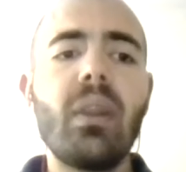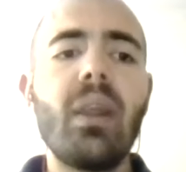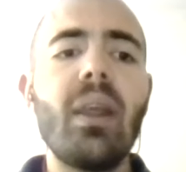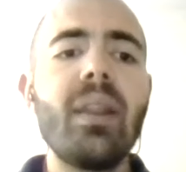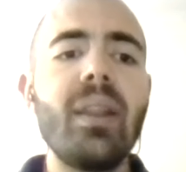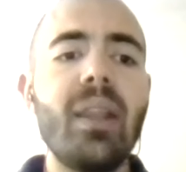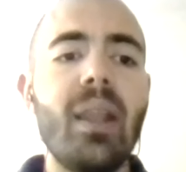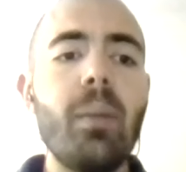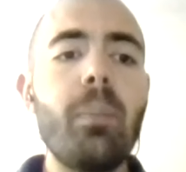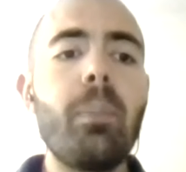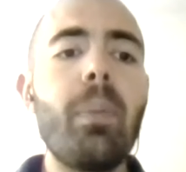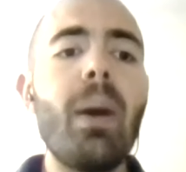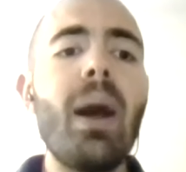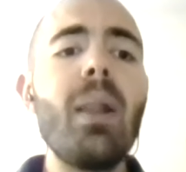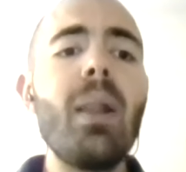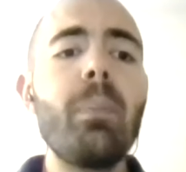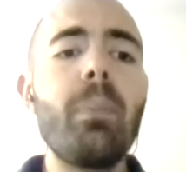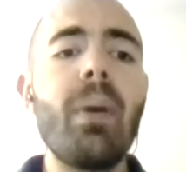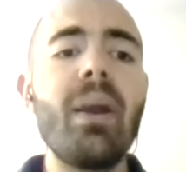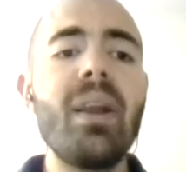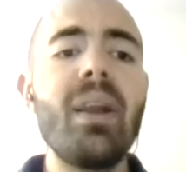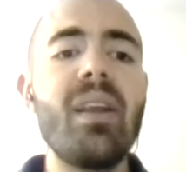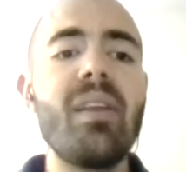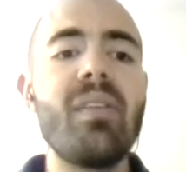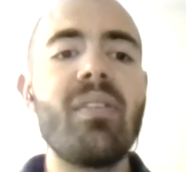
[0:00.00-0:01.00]
The PULP
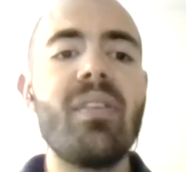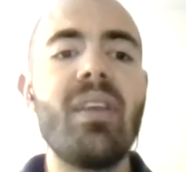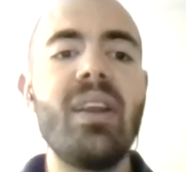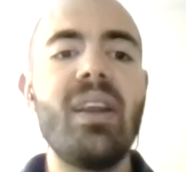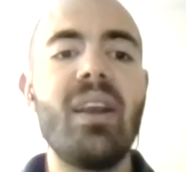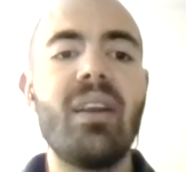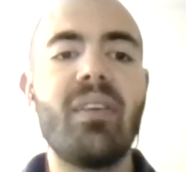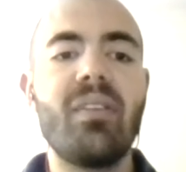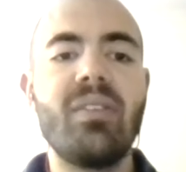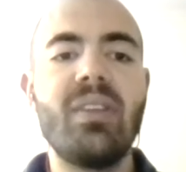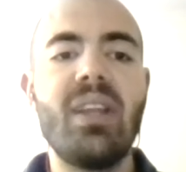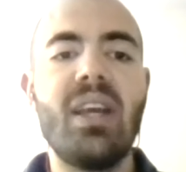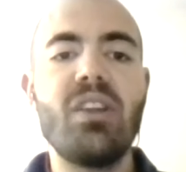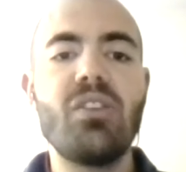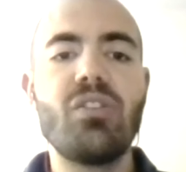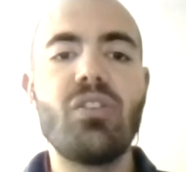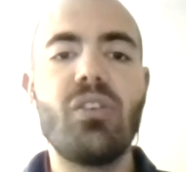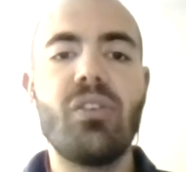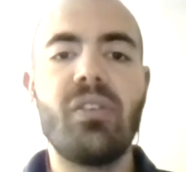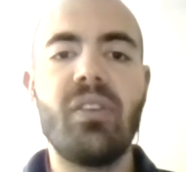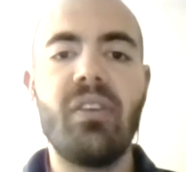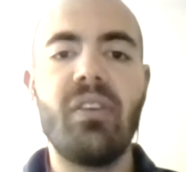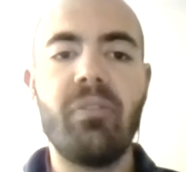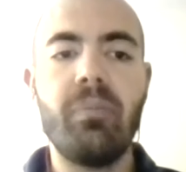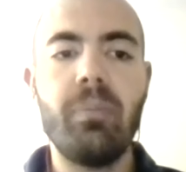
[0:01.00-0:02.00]
ISA
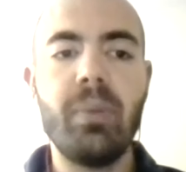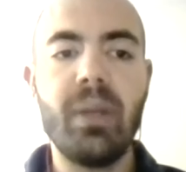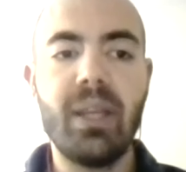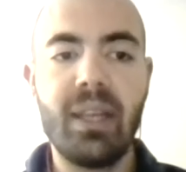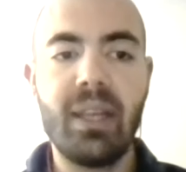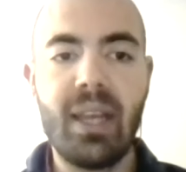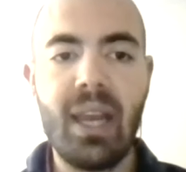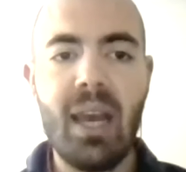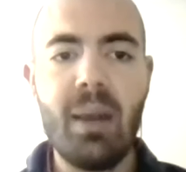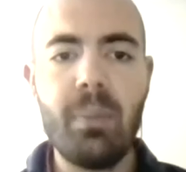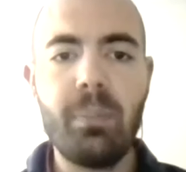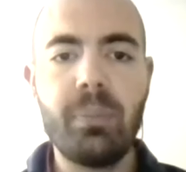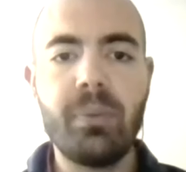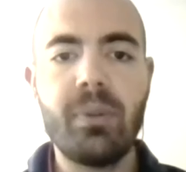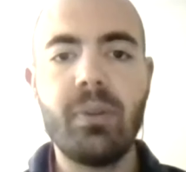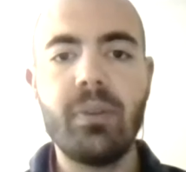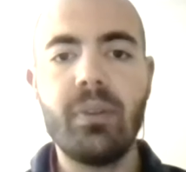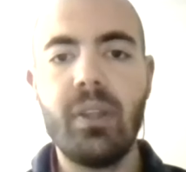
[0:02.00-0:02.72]
extensions have been kept.